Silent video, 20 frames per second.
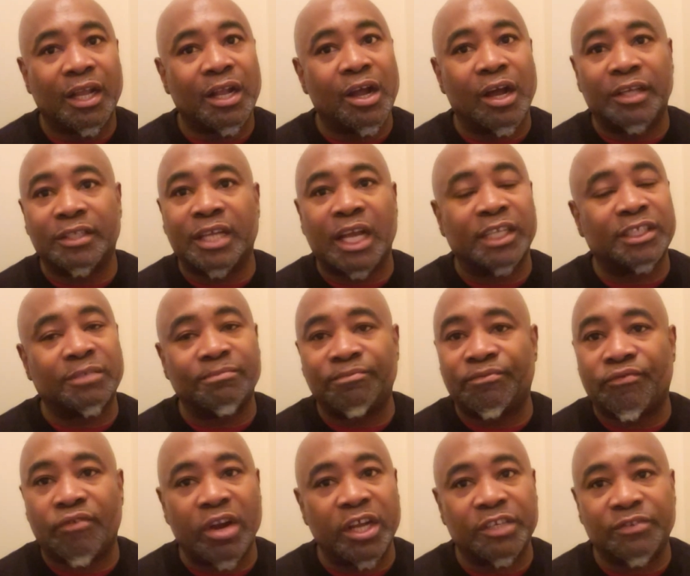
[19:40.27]
God's got something
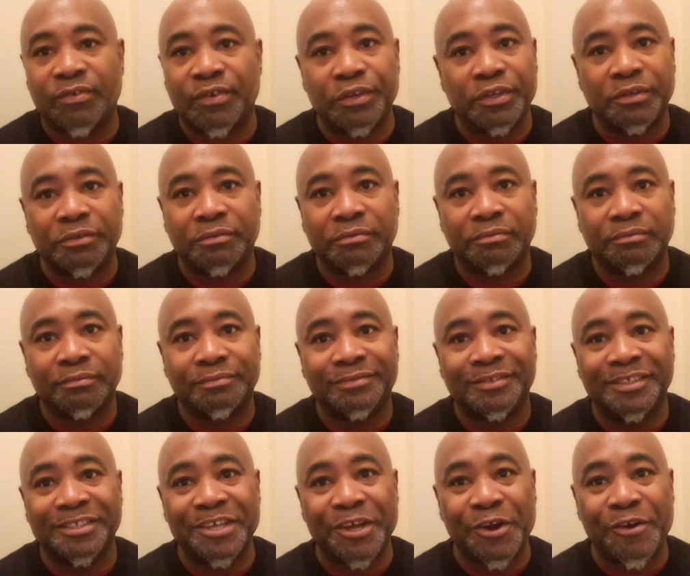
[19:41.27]
fresh for you.
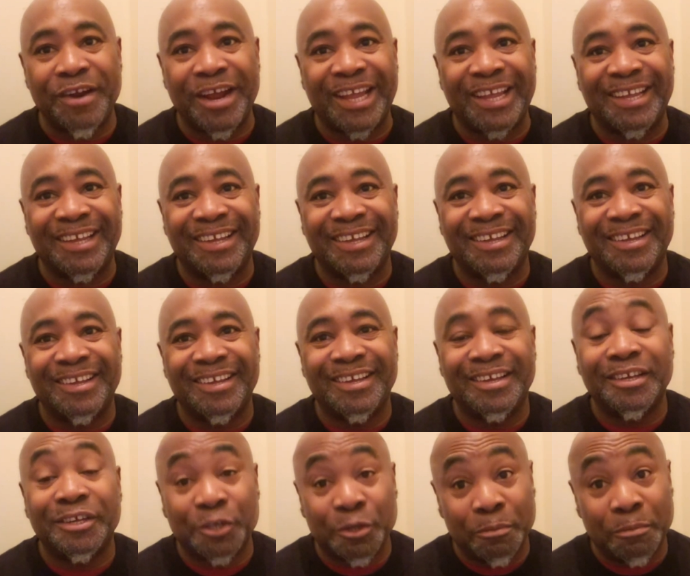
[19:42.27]
Is that all right?
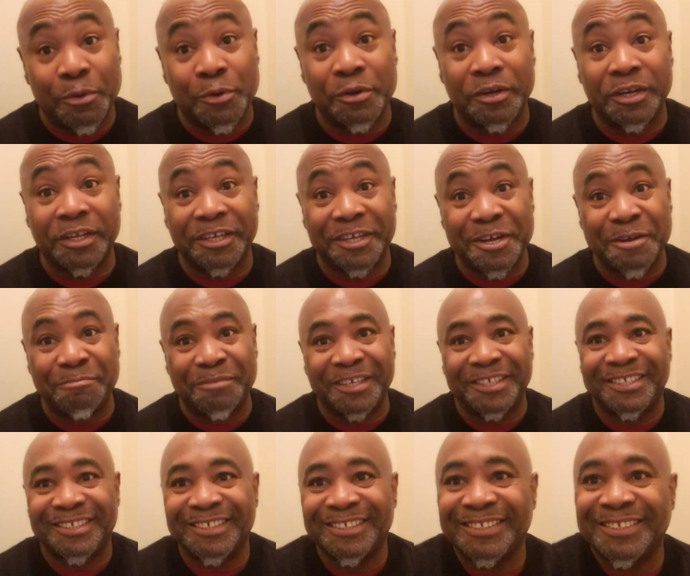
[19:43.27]
Good morning. God
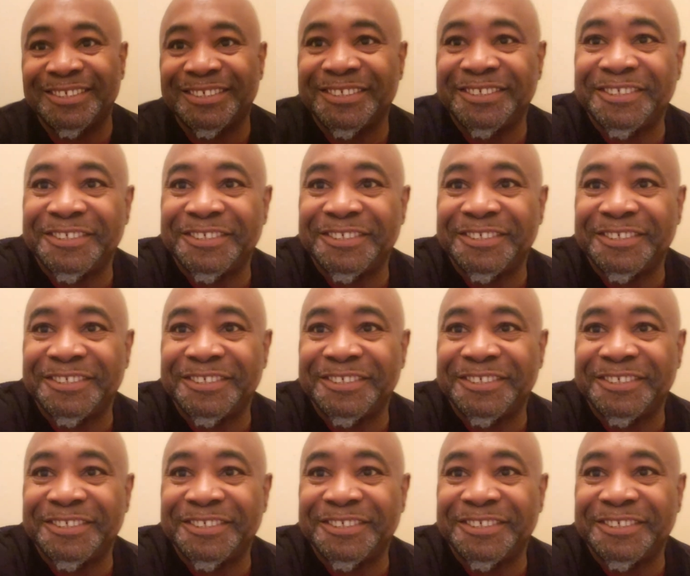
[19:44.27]
bless you.